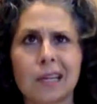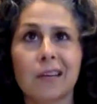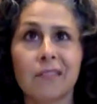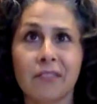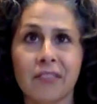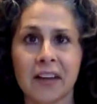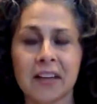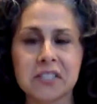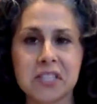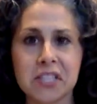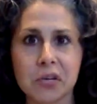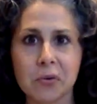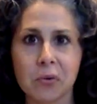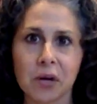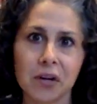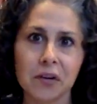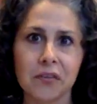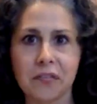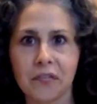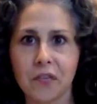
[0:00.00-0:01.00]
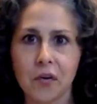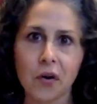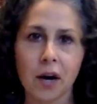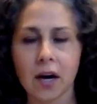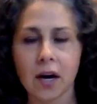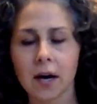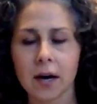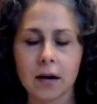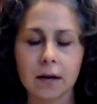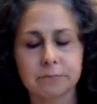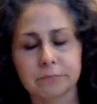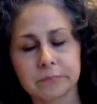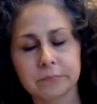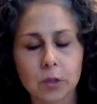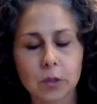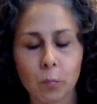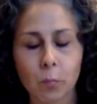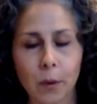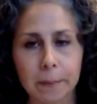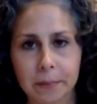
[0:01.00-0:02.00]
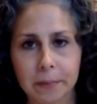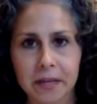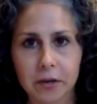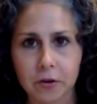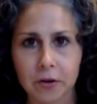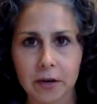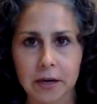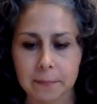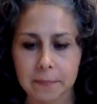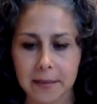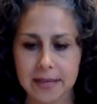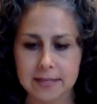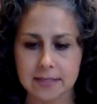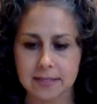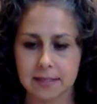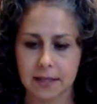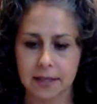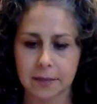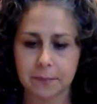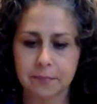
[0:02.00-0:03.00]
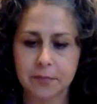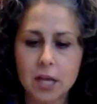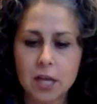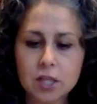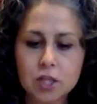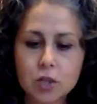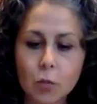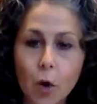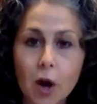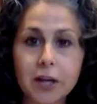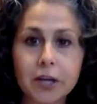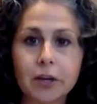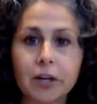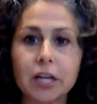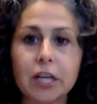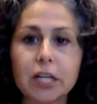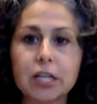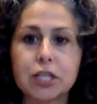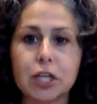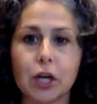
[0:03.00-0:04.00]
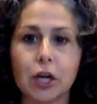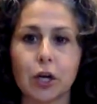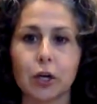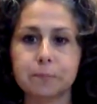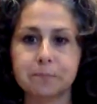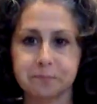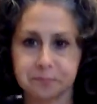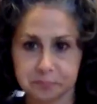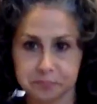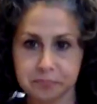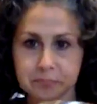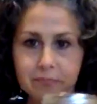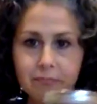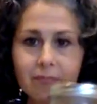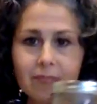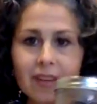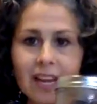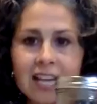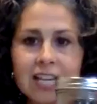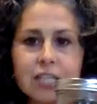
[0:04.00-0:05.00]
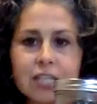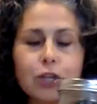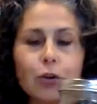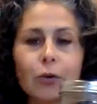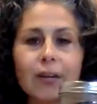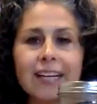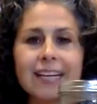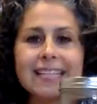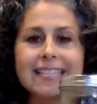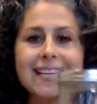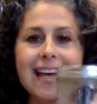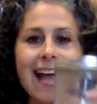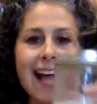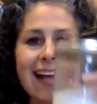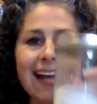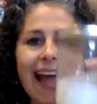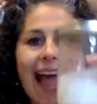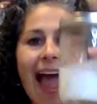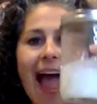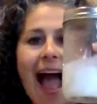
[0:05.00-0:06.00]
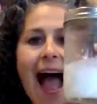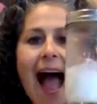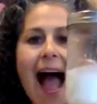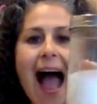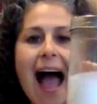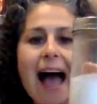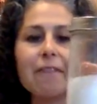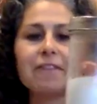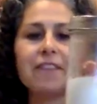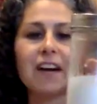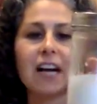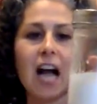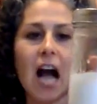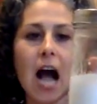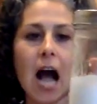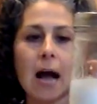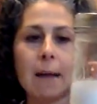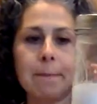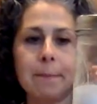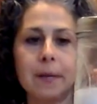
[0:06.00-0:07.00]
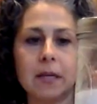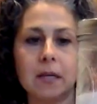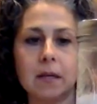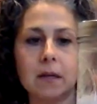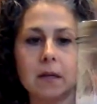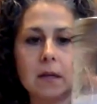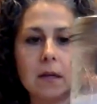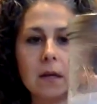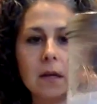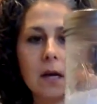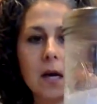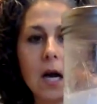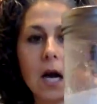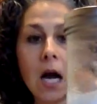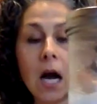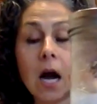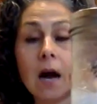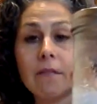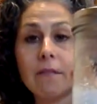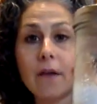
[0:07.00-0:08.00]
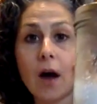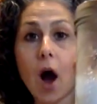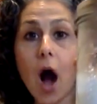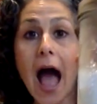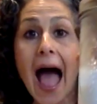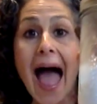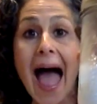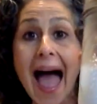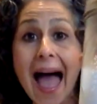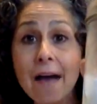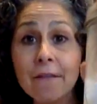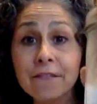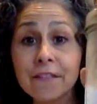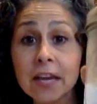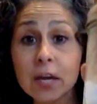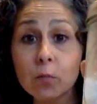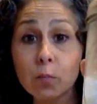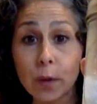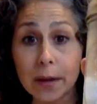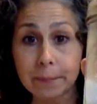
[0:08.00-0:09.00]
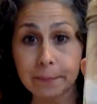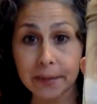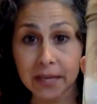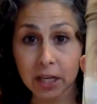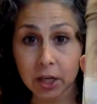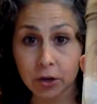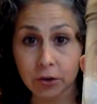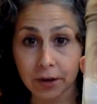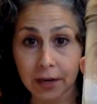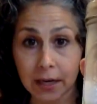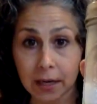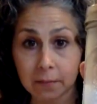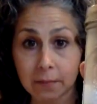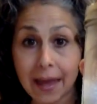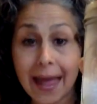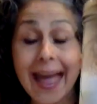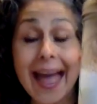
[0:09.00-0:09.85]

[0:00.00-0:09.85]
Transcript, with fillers: Fancy word for whipping cream, basically. So what you're going to do is you're going to take half a cup of heavy whipping cream